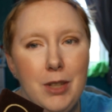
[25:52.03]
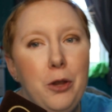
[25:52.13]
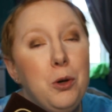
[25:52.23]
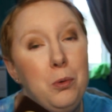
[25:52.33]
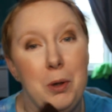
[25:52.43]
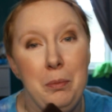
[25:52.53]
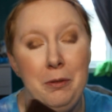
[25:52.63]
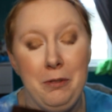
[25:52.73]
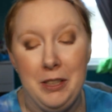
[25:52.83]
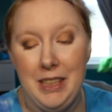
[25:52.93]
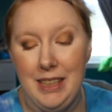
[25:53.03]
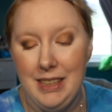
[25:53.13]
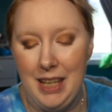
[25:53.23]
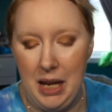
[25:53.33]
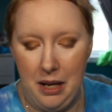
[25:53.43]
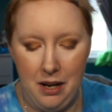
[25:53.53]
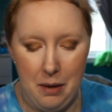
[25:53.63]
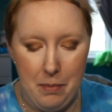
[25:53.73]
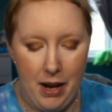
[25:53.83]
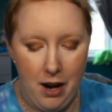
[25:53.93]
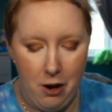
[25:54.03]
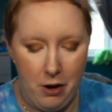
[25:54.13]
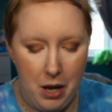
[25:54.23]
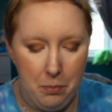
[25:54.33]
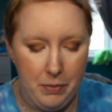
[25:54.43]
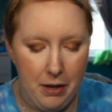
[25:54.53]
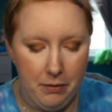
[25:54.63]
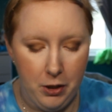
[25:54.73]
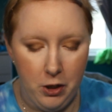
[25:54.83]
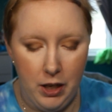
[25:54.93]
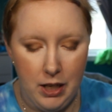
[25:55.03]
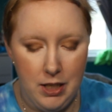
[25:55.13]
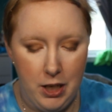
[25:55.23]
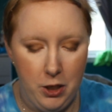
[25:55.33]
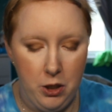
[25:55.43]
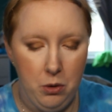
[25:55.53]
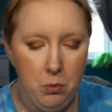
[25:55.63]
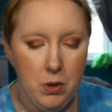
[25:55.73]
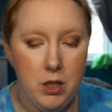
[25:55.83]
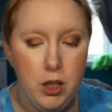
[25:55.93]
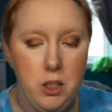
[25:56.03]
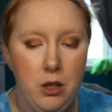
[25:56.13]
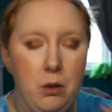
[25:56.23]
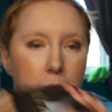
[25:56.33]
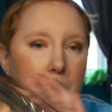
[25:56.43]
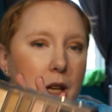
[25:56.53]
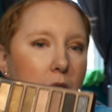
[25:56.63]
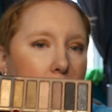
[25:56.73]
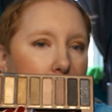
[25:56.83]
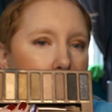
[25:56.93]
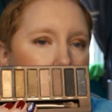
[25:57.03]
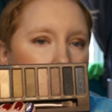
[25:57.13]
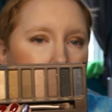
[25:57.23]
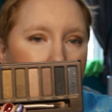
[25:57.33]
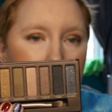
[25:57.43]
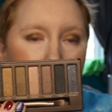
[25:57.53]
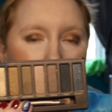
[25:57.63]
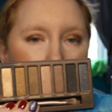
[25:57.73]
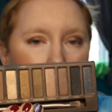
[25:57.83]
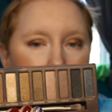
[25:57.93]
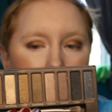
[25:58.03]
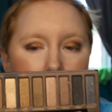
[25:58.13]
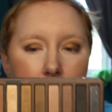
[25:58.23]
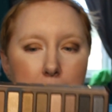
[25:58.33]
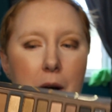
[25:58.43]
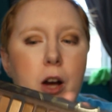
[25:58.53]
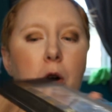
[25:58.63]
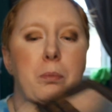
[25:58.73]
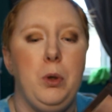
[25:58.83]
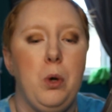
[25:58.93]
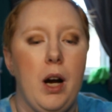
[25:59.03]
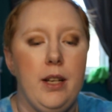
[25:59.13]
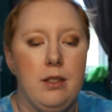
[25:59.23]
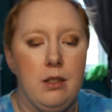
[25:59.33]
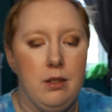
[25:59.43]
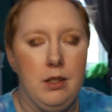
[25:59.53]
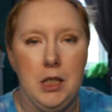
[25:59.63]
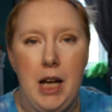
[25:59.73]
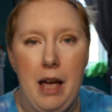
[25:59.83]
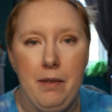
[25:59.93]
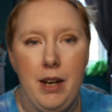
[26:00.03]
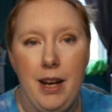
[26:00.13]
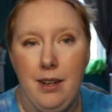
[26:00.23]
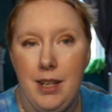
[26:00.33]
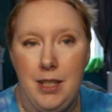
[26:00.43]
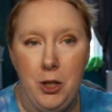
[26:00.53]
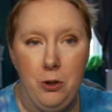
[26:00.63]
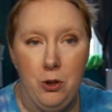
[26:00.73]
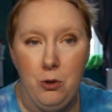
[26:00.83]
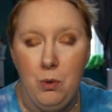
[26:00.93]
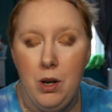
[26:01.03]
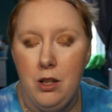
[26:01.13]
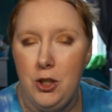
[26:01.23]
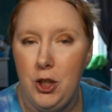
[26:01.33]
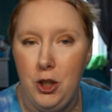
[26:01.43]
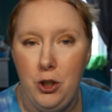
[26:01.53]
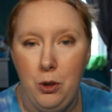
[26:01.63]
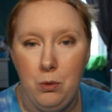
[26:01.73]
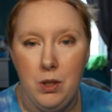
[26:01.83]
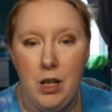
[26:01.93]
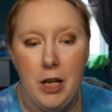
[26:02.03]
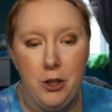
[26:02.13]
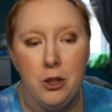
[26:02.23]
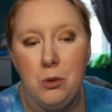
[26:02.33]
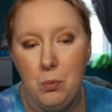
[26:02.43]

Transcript: the warm and fuzzies in my heart. I'm definitely going to continue to use this palette. I hope you guys still have it and continue to use it. I just